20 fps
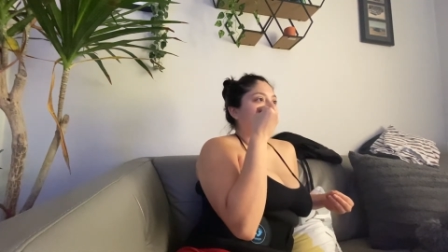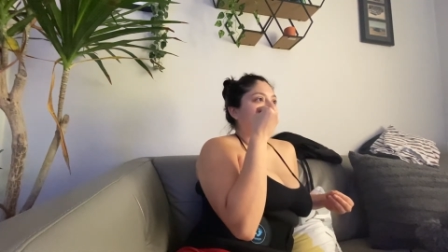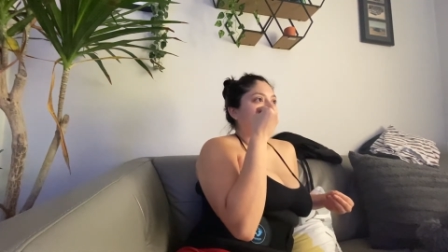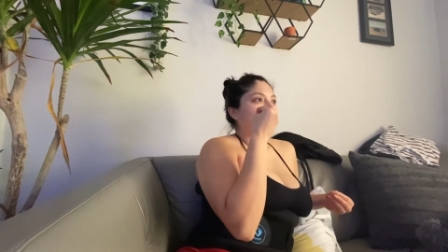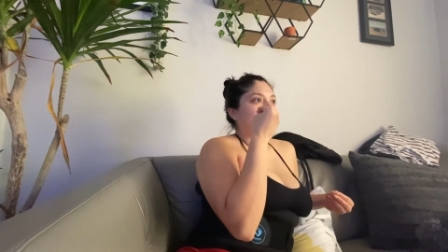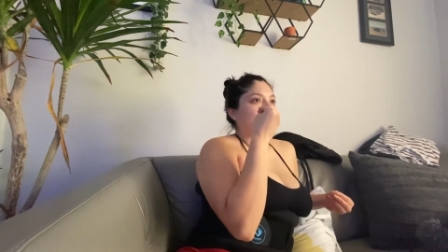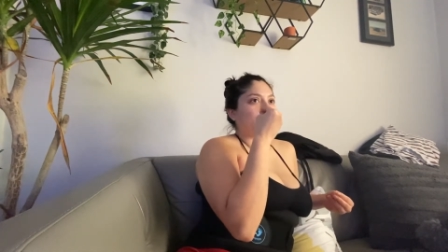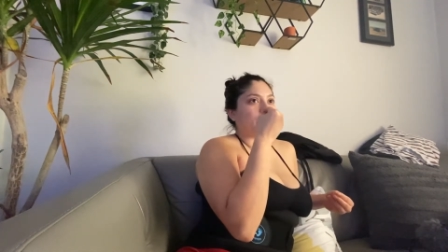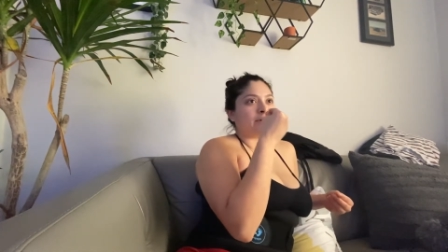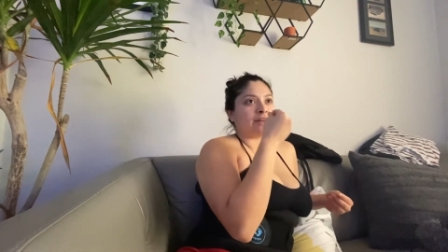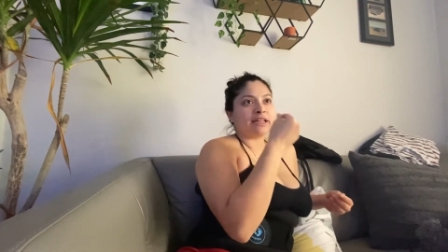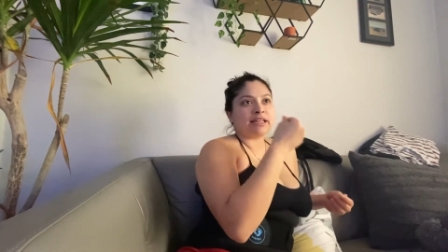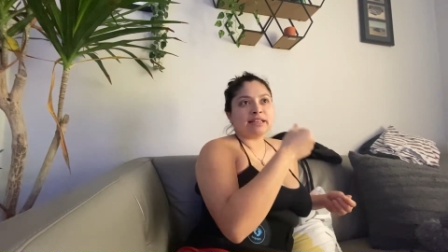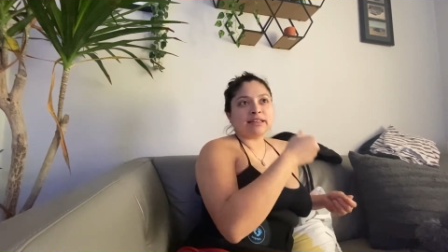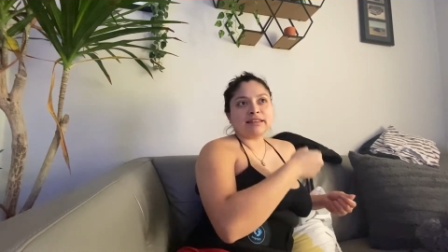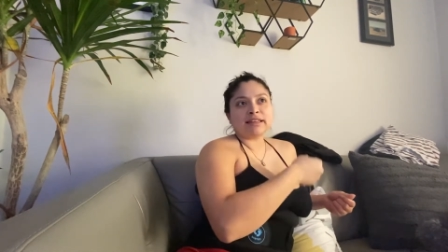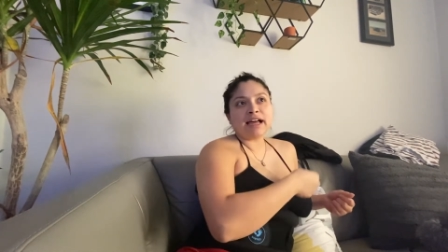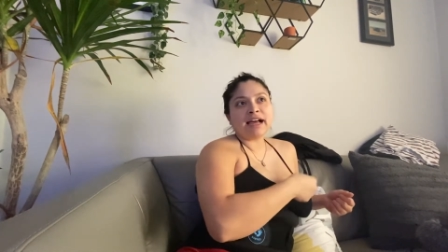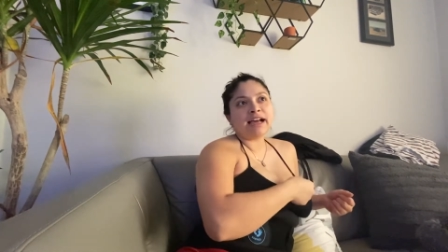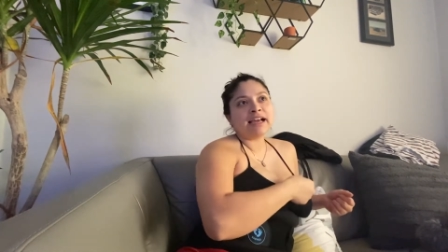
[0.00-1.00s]
like what he
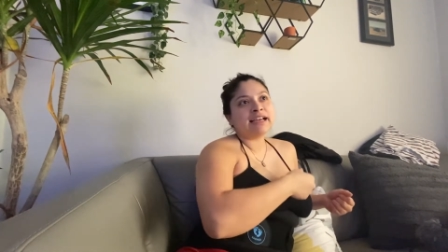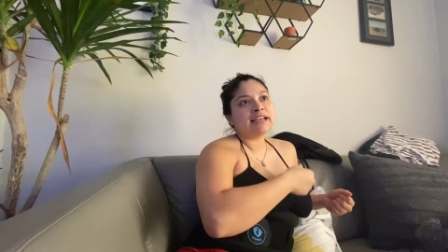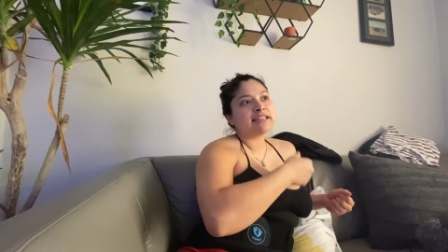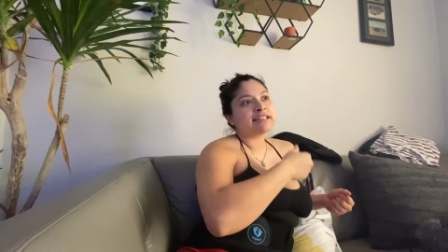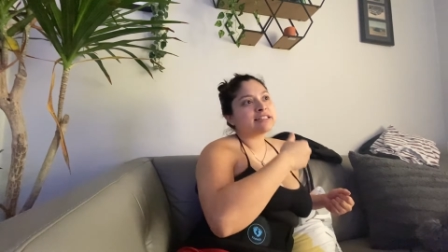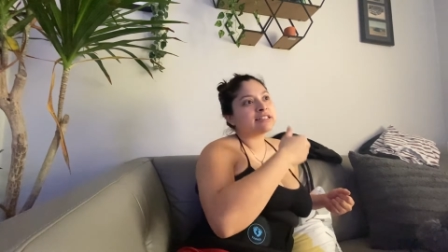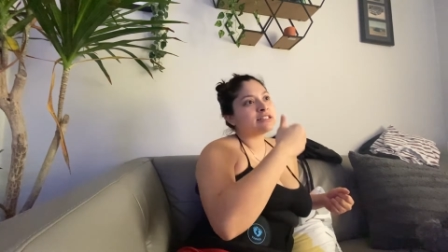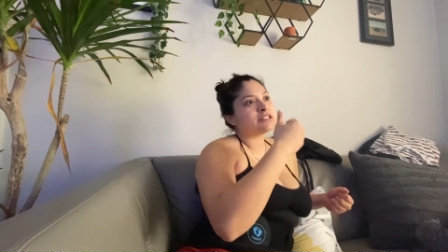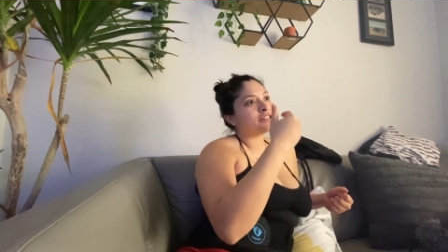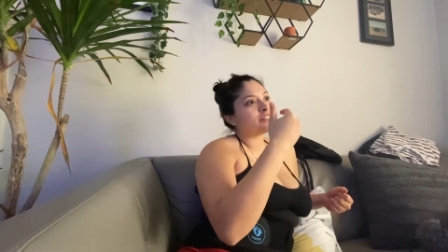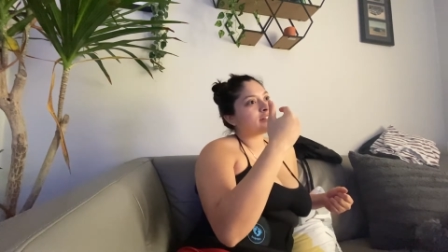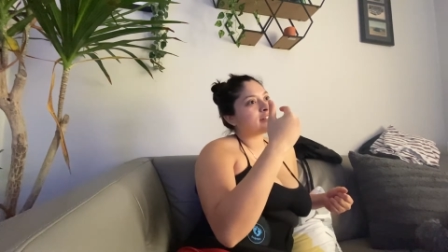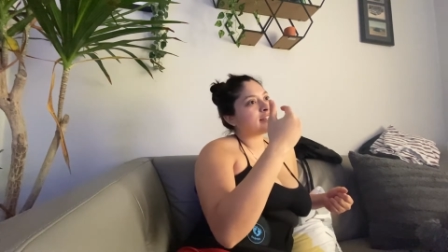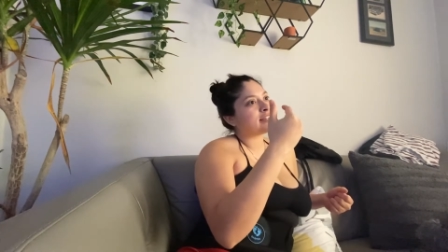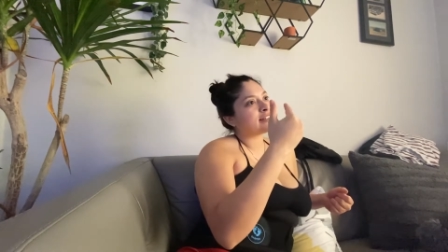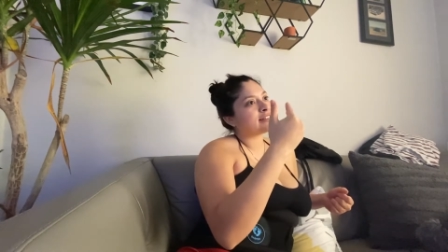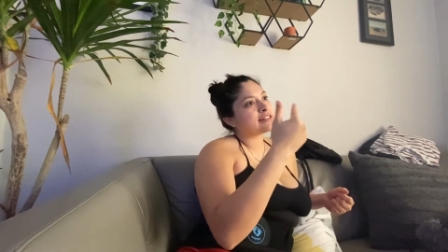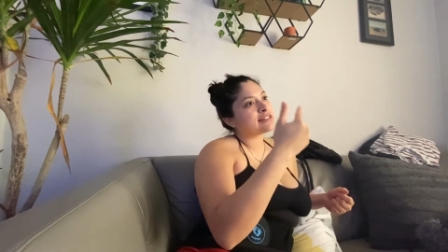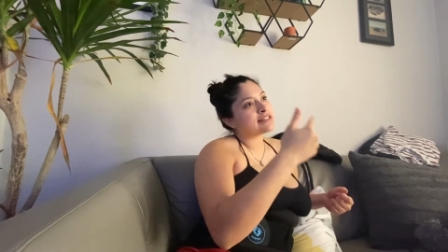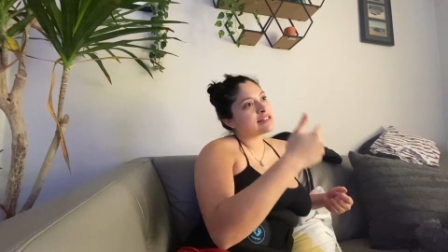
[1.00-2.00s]
likes, His just
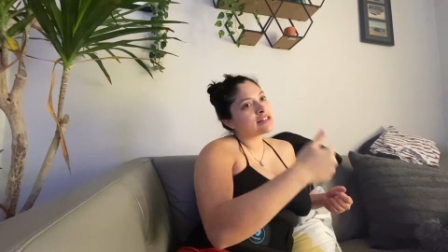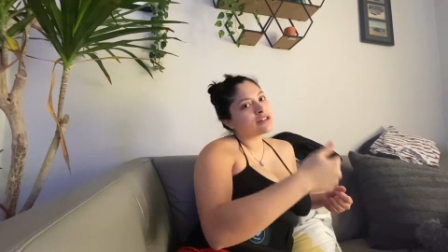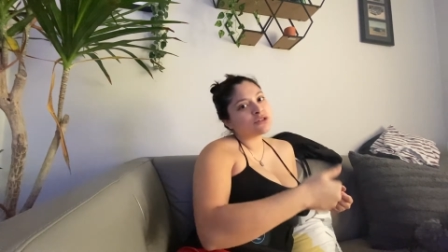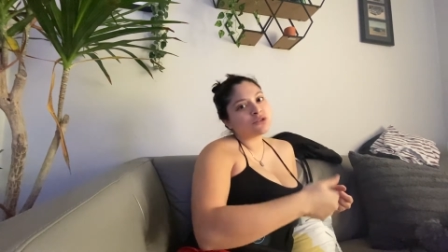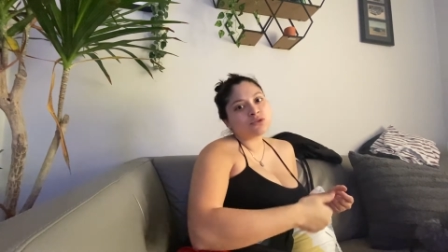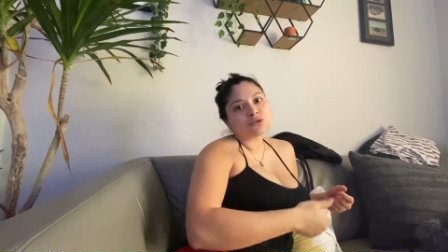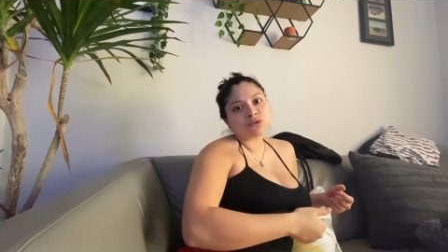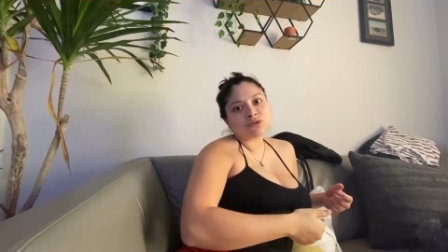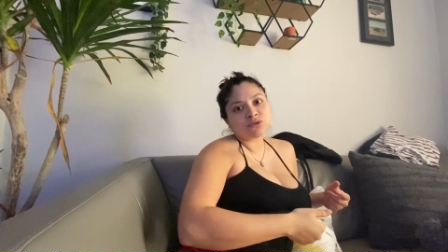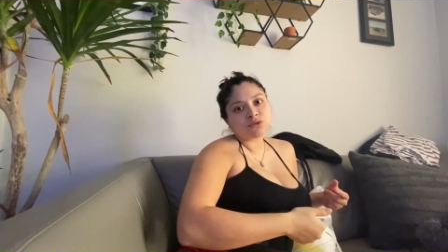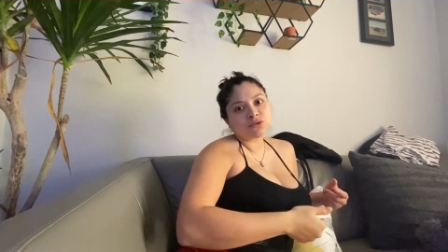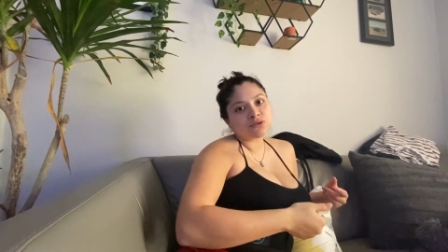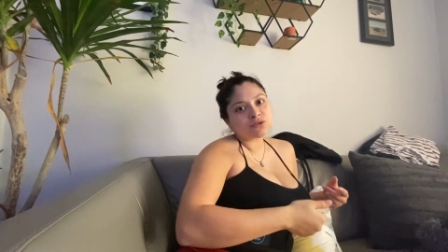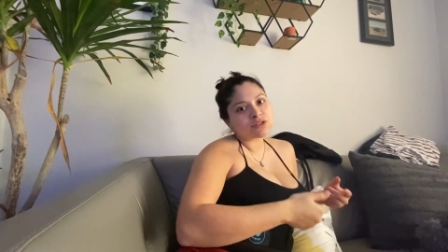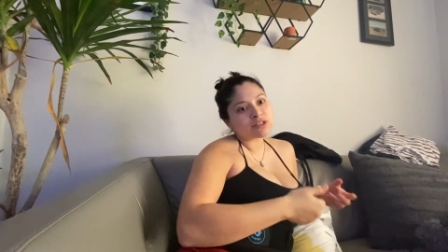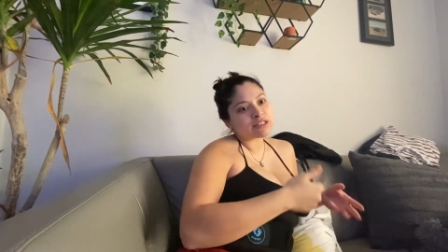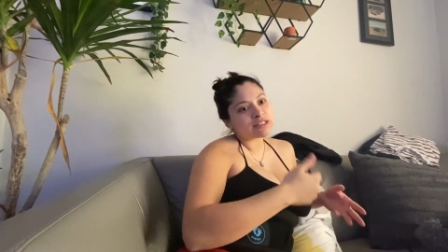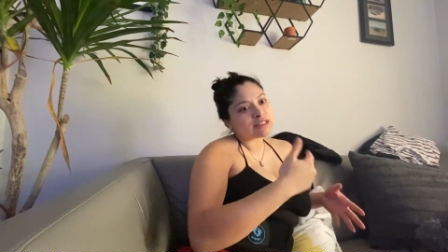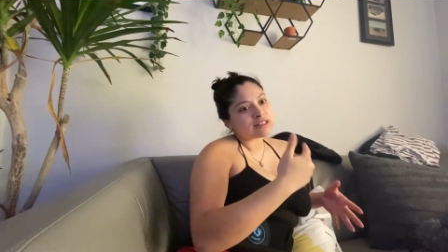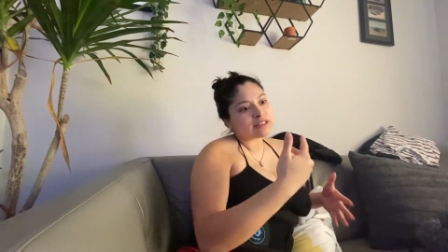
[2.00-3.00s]
like
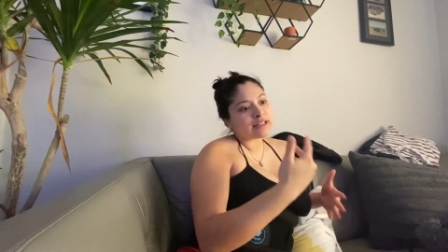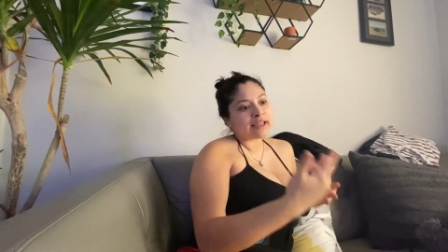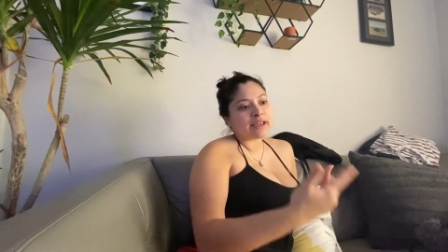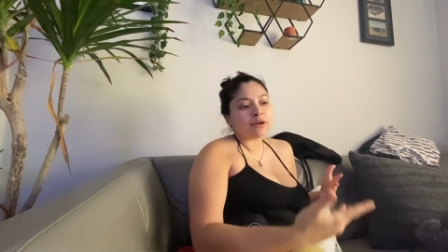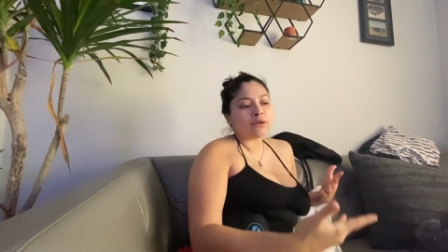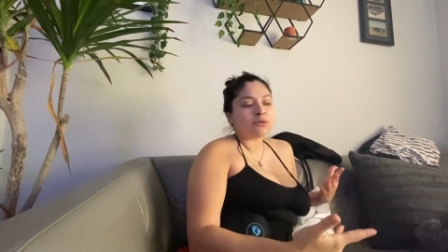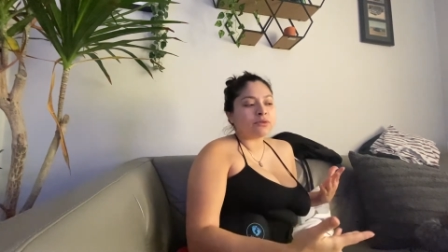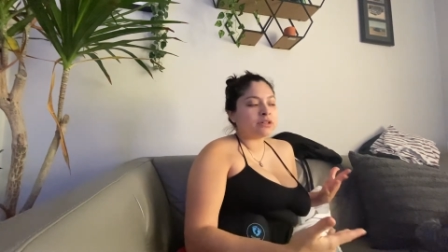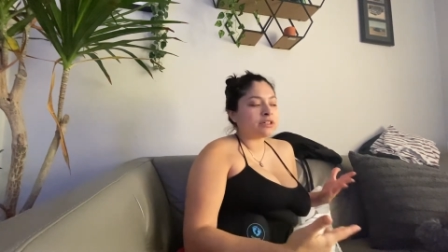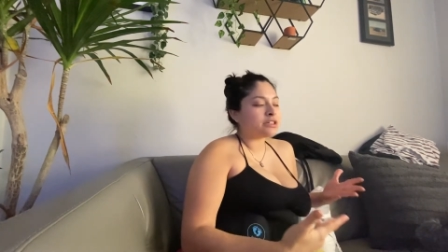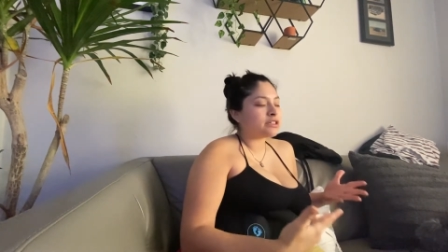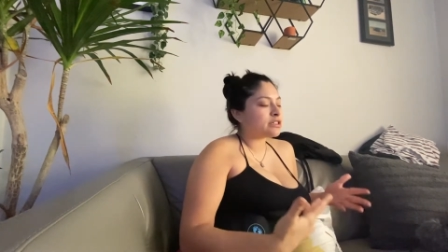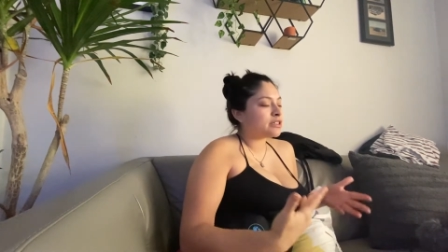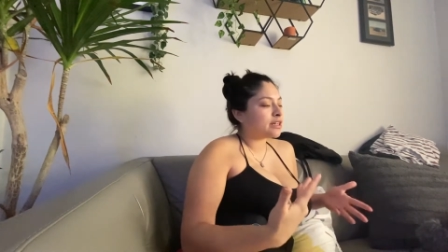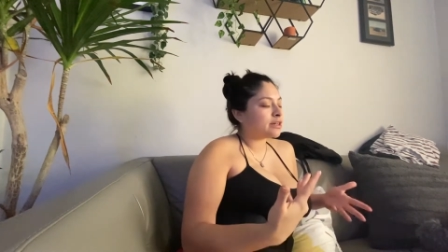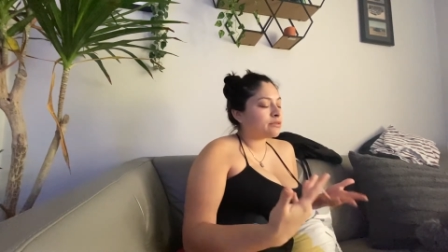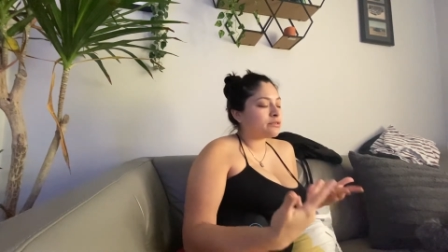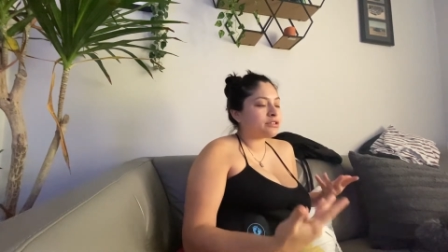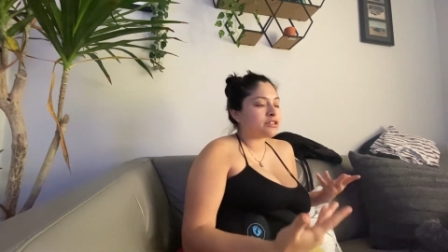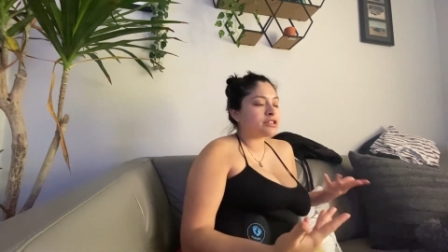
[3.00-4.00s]
signals, his language,
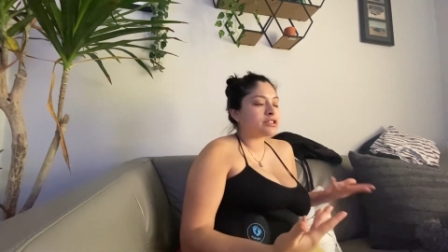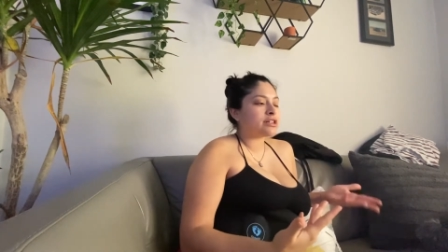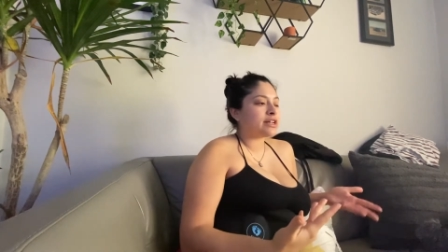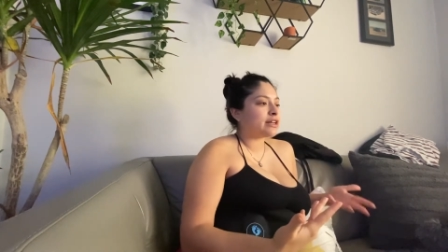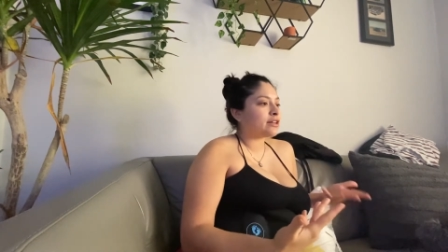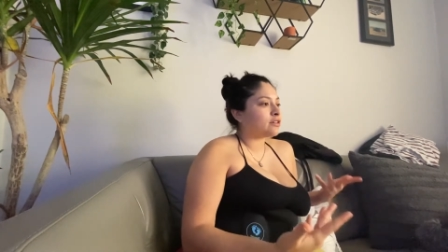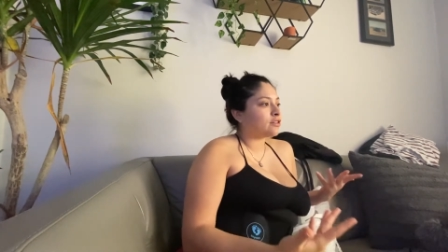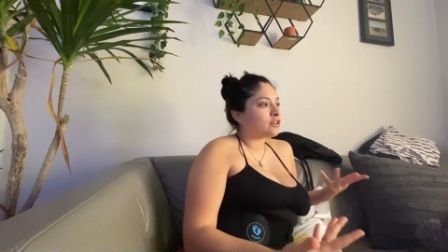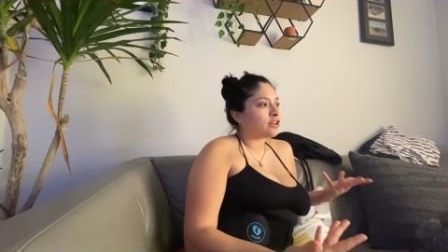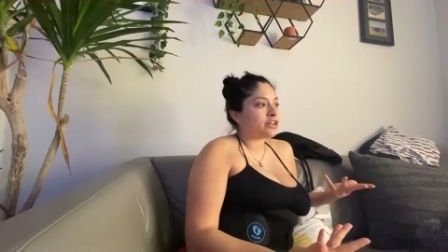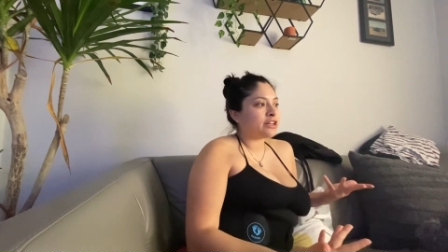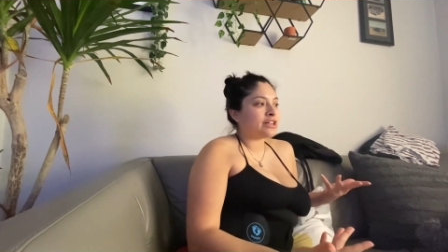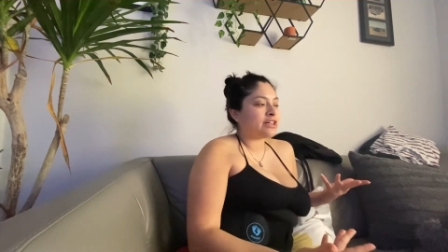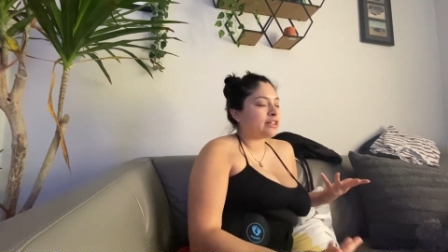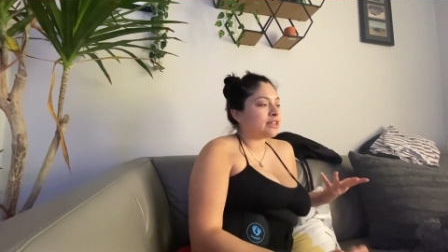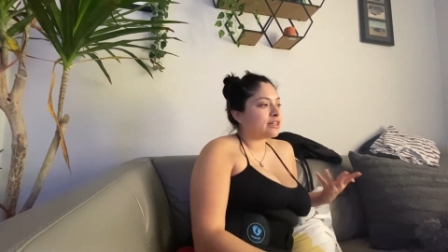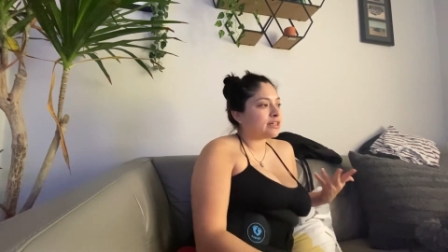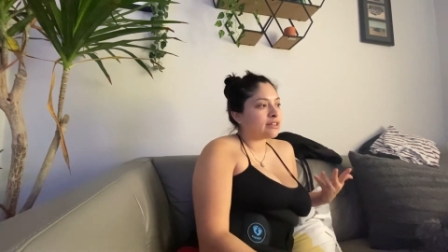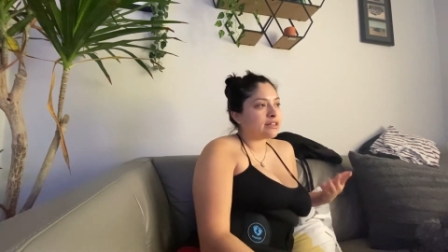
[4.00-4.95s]
like we're just like learning,